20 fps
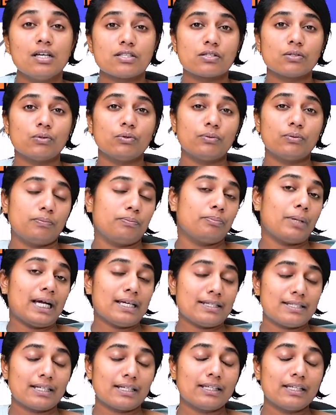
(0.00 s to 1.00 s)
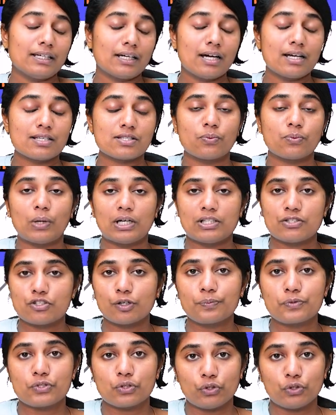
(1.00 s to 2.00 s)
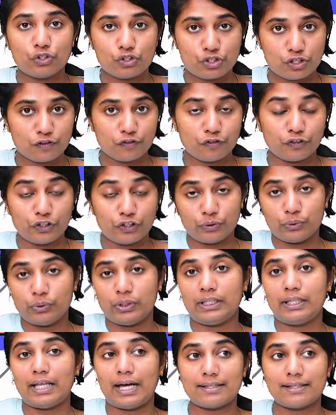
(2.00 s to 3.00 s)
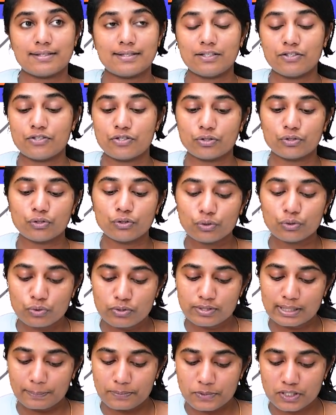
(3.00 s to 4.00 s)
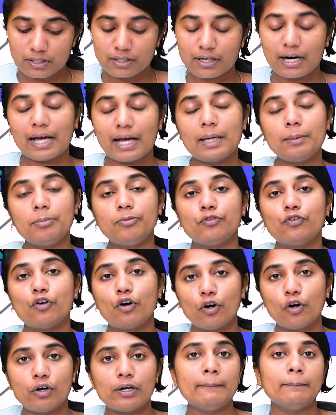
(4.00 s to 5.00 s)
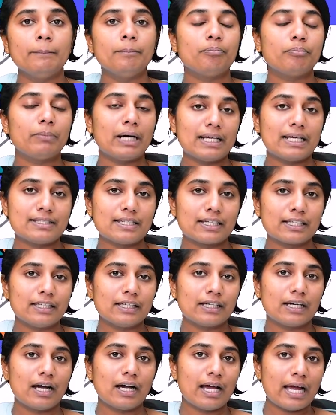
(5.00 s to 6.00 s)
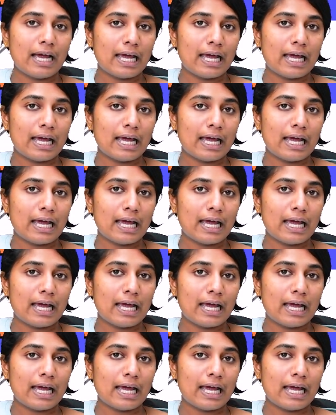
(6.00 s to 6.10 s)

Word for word: So Biotecnika is a one-stop solution for you in that sense. So do subscribe for Biotecnika